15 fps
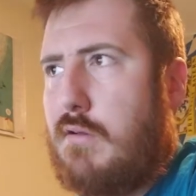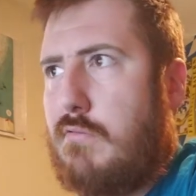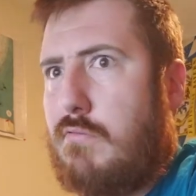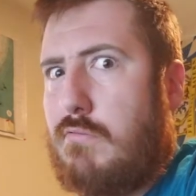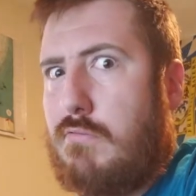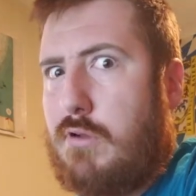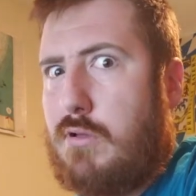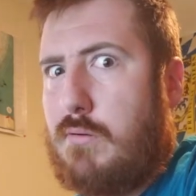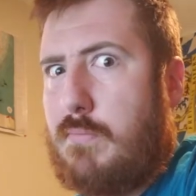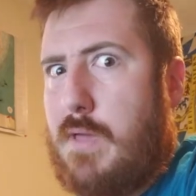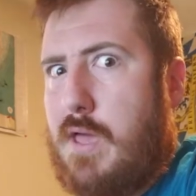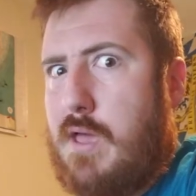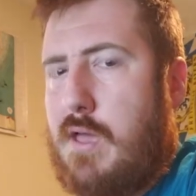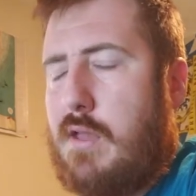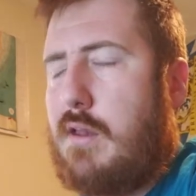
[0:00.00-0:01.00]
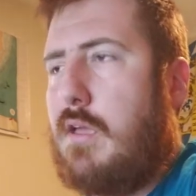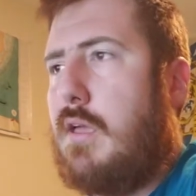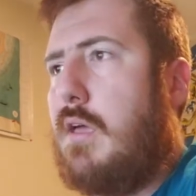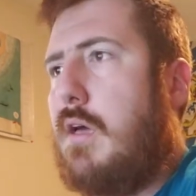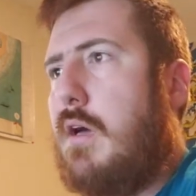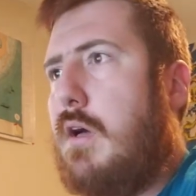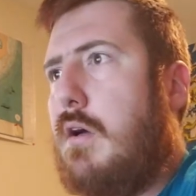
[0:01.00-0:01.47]
Real bad.
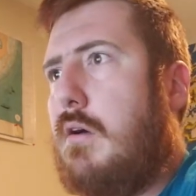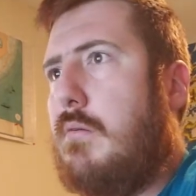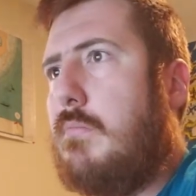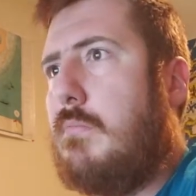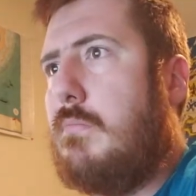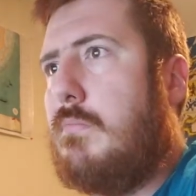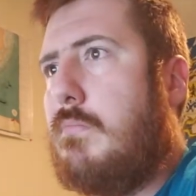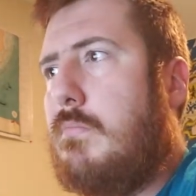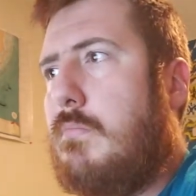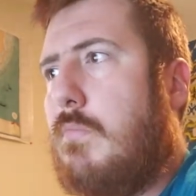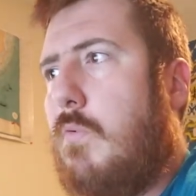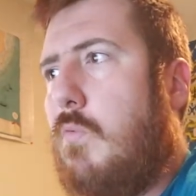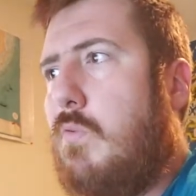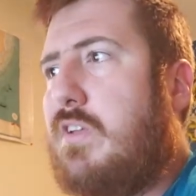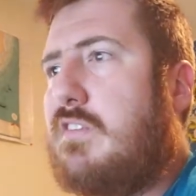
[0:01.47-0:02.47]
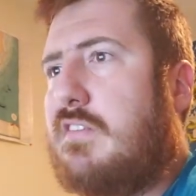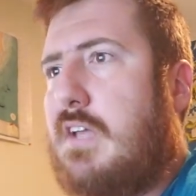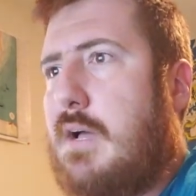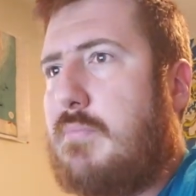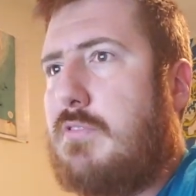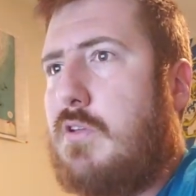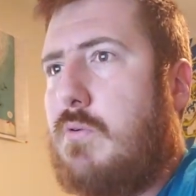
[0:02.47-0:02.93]
We
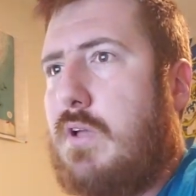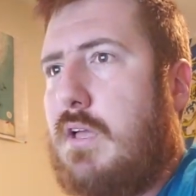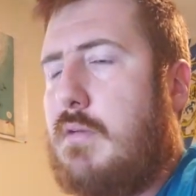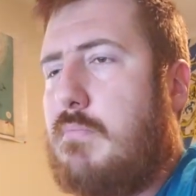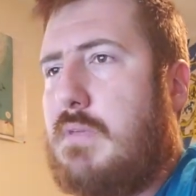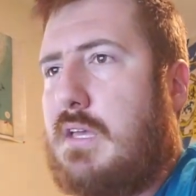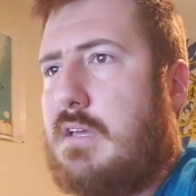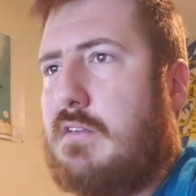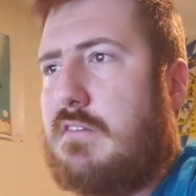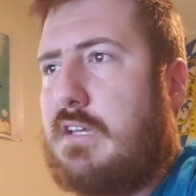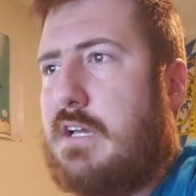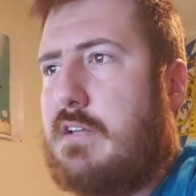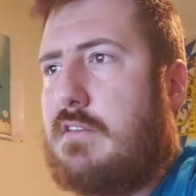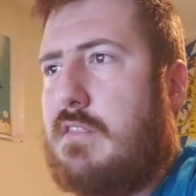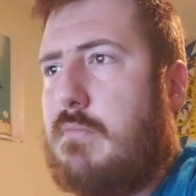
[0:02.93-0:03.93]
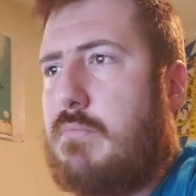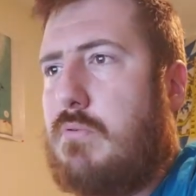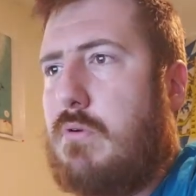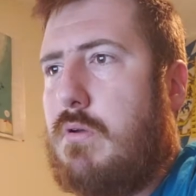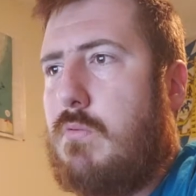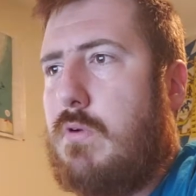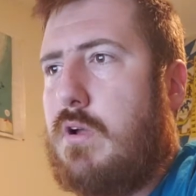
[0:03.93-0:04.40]
stopped doing it because it got to the
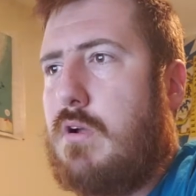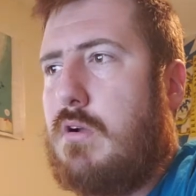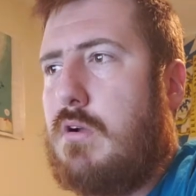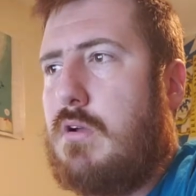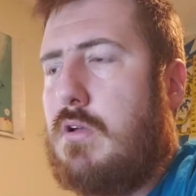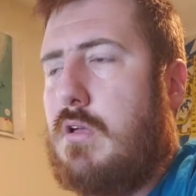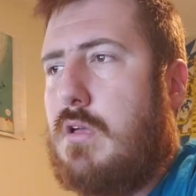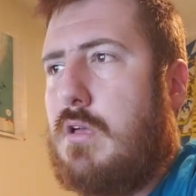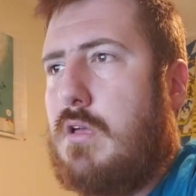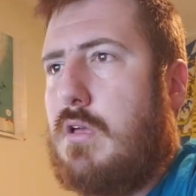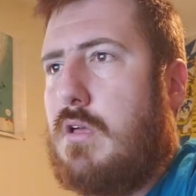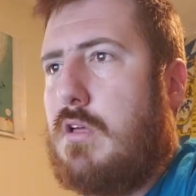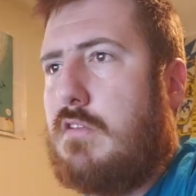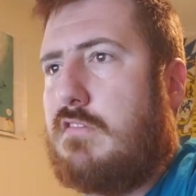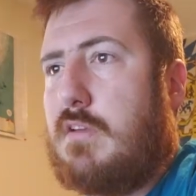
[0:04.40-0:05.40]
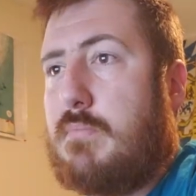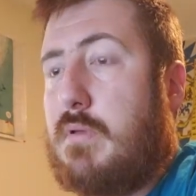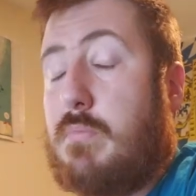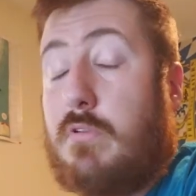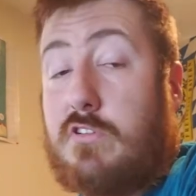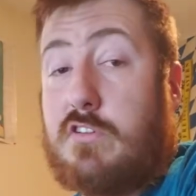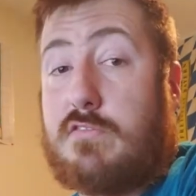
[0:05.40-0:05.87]
point where some
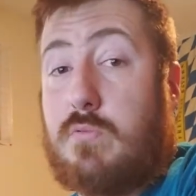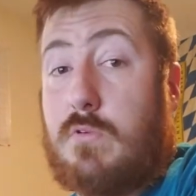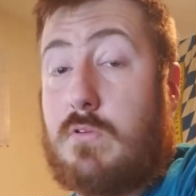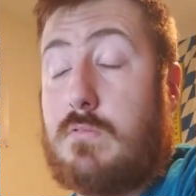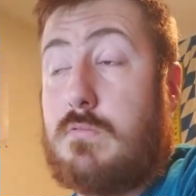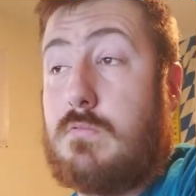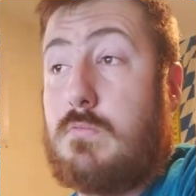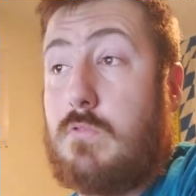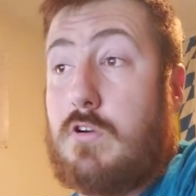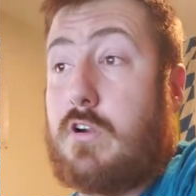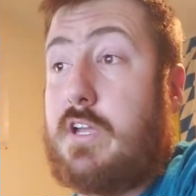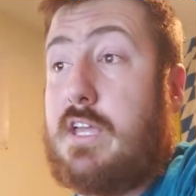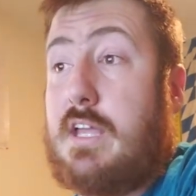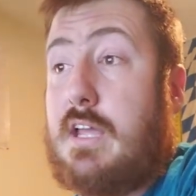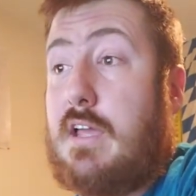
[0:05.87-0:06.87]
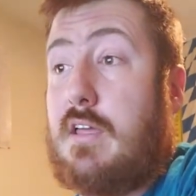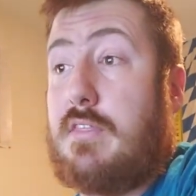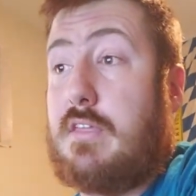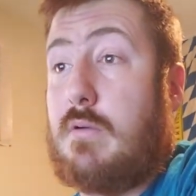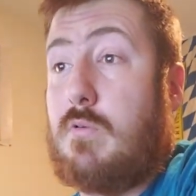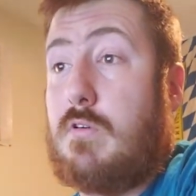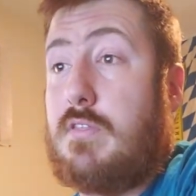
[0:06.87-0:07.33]
people just weren't getting
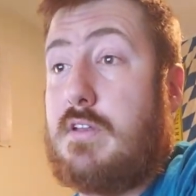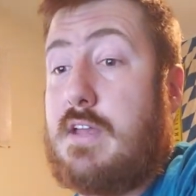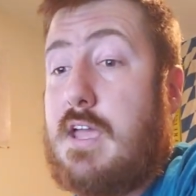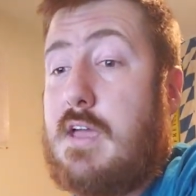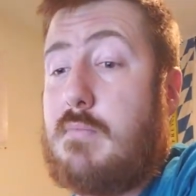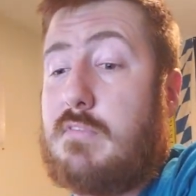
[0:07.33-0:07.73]
anything worth a damn.